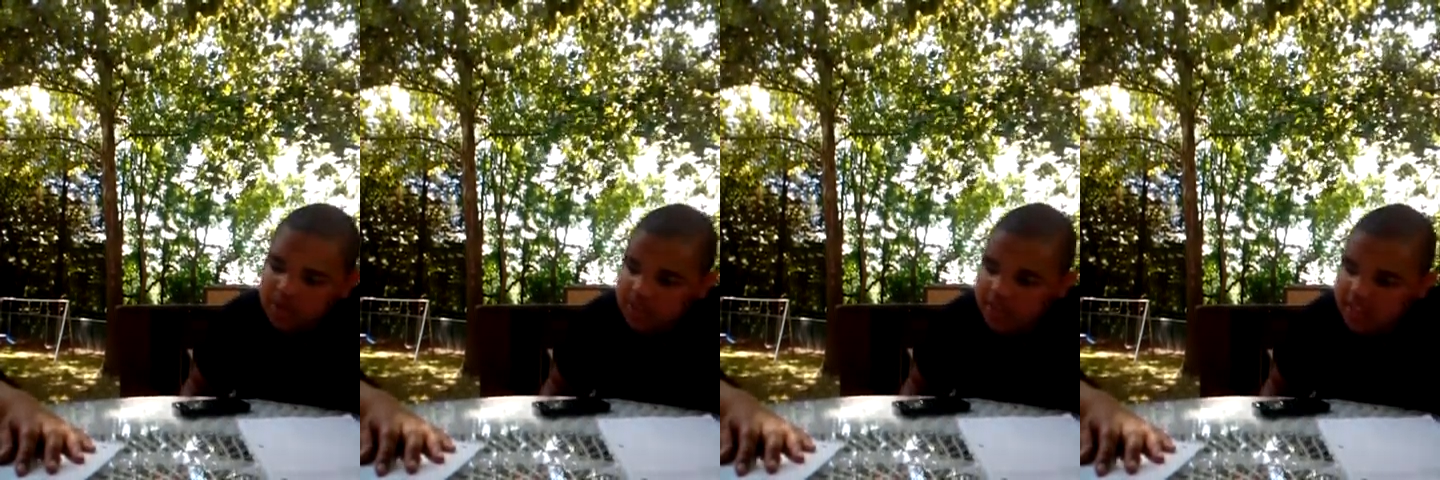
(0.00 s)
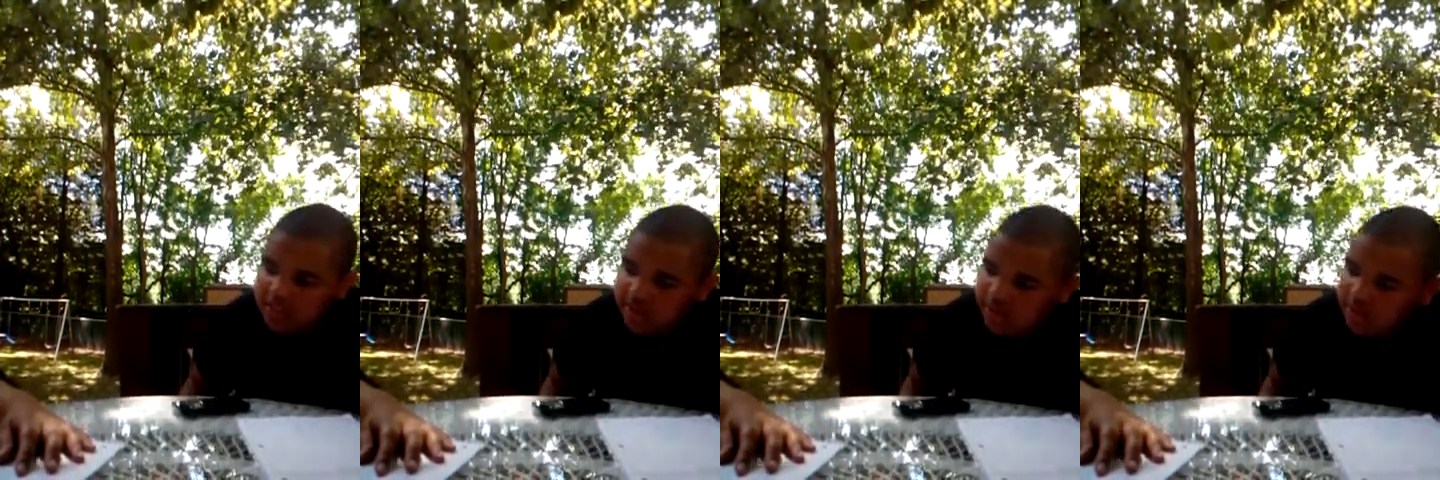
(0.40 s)
So I'd
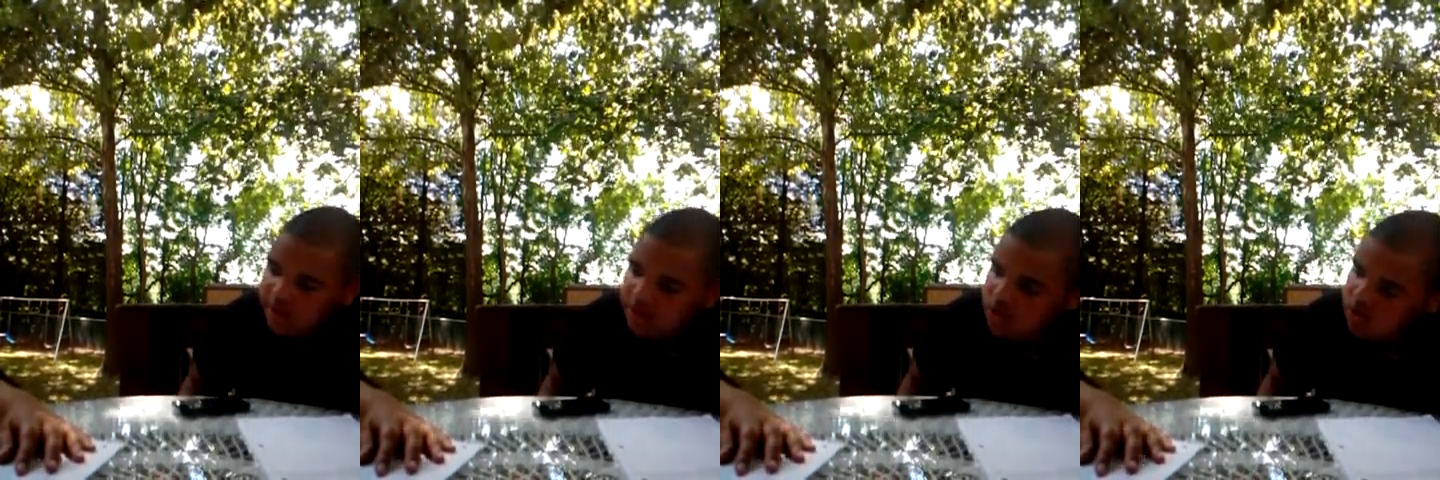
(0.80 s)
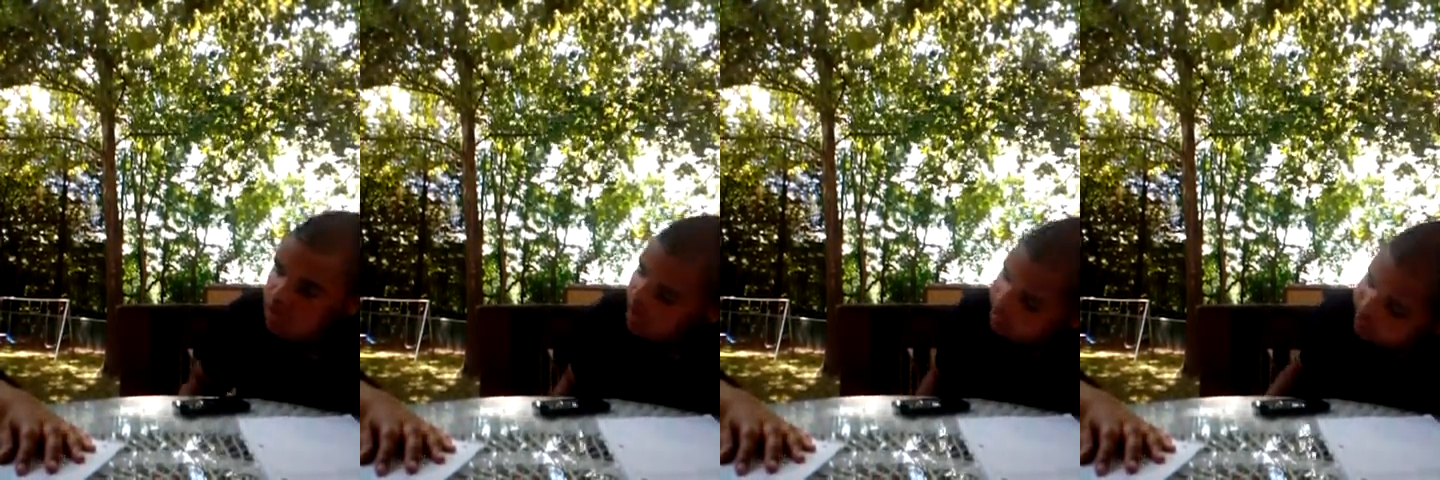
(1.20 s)
like to give this off
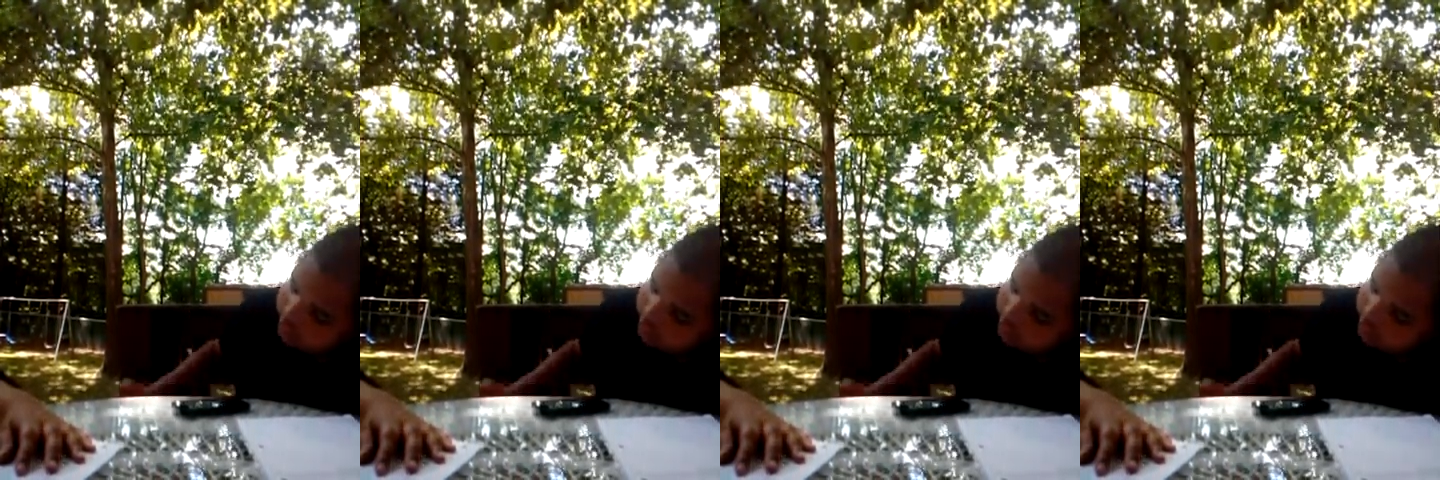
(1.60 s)
to